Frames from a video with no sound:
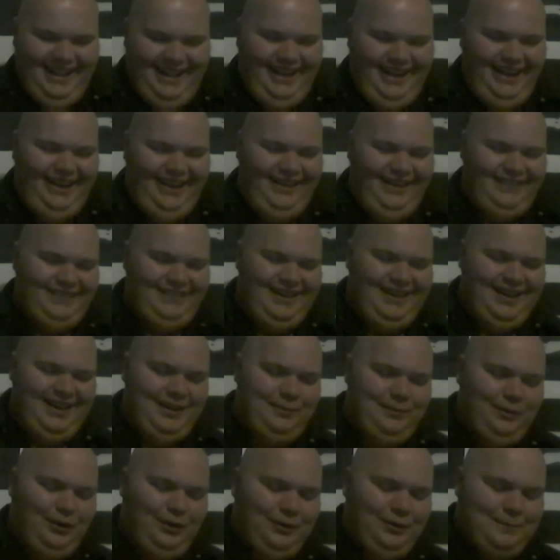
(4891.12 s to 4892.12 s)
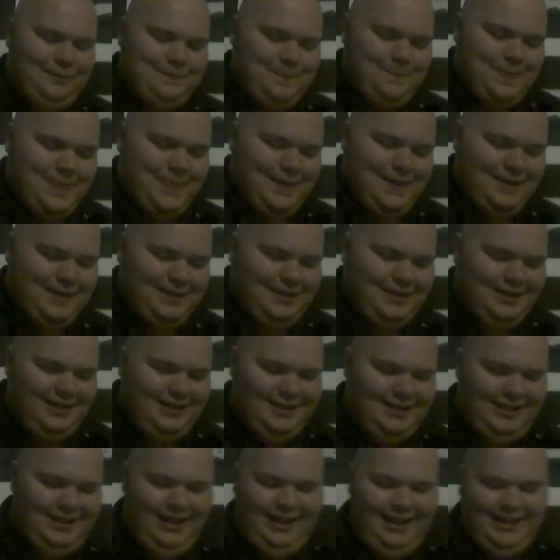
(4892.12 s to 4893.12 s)
All right. Well,
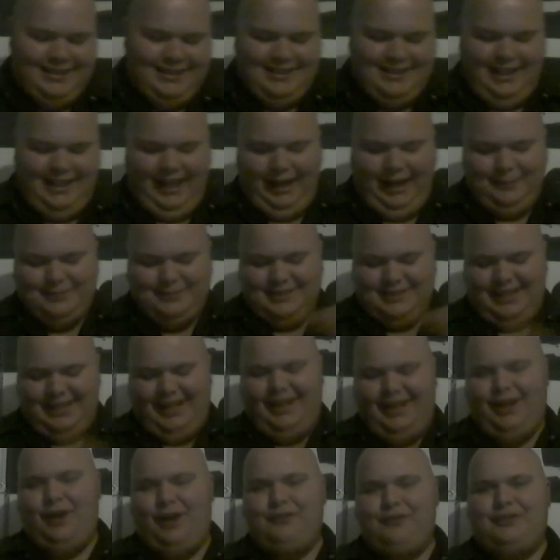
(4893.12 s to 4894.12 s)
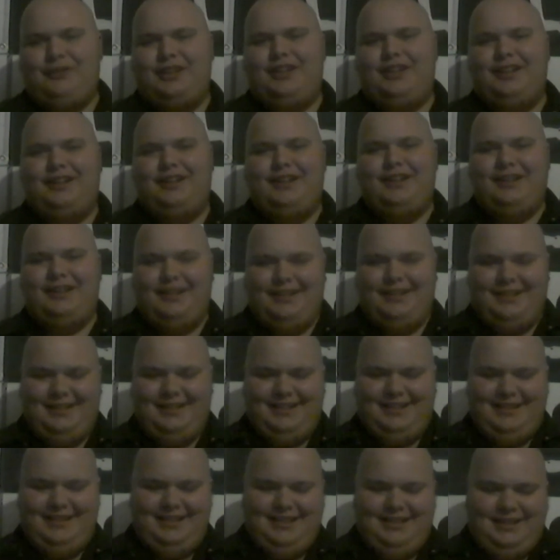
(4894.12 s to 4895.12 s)
guys, I'm signing off of here.
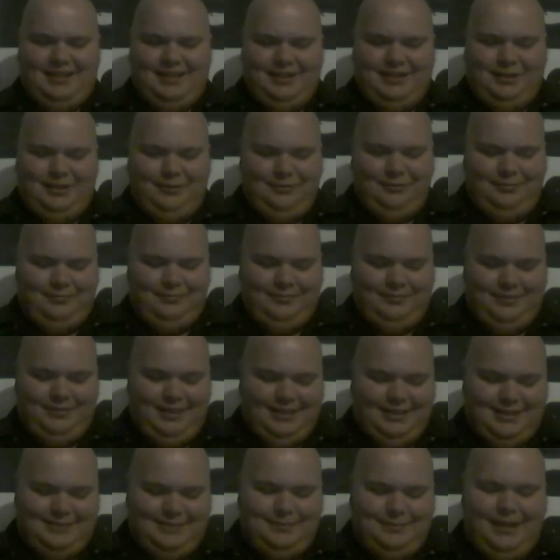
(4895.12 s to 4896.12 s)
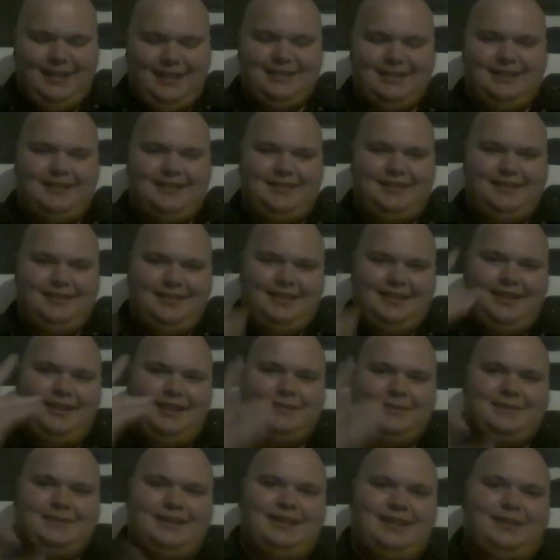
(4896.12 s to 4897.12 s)
This is Mason,
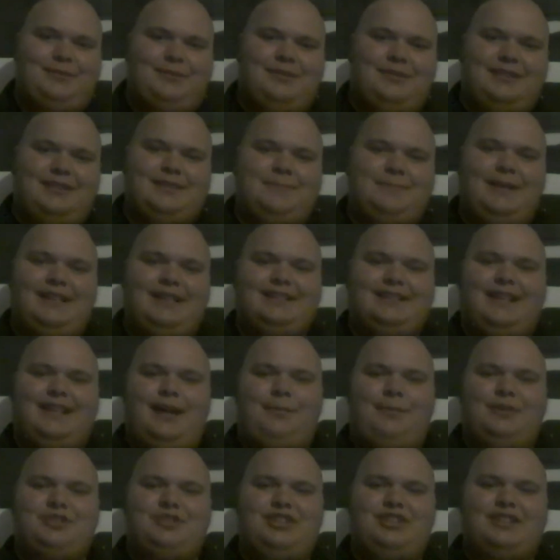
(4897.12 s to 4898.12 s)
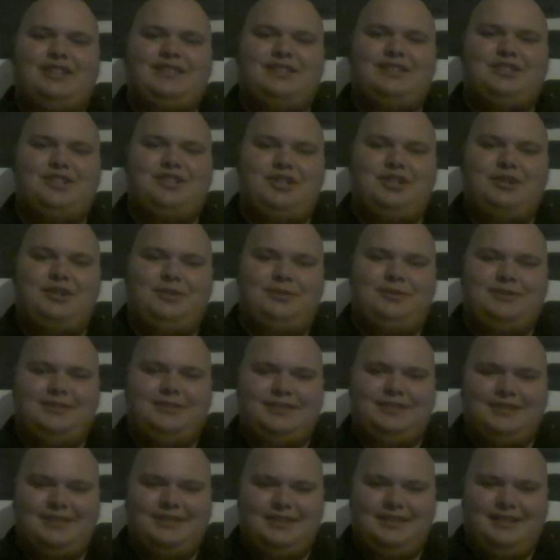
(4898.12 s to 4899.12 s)
sitting here with Space Cowboy Jason
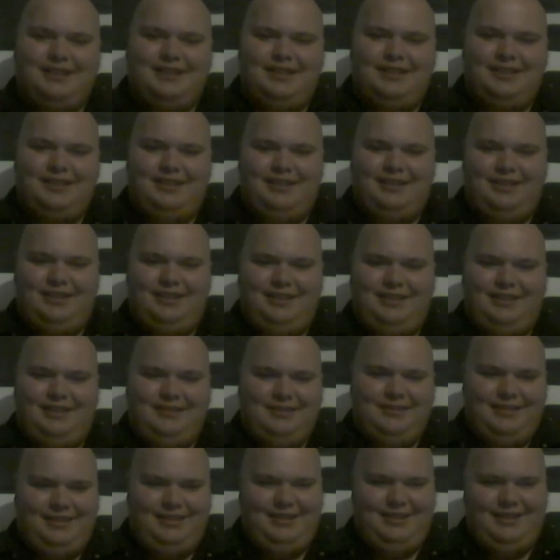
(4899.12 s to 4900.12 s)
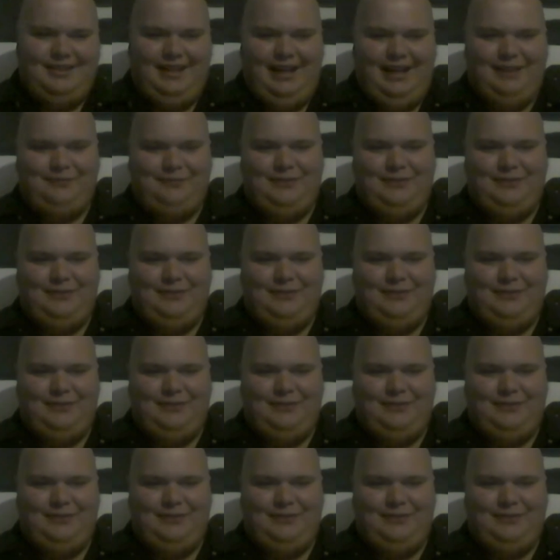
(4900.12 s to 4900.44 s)
Jones. Good night.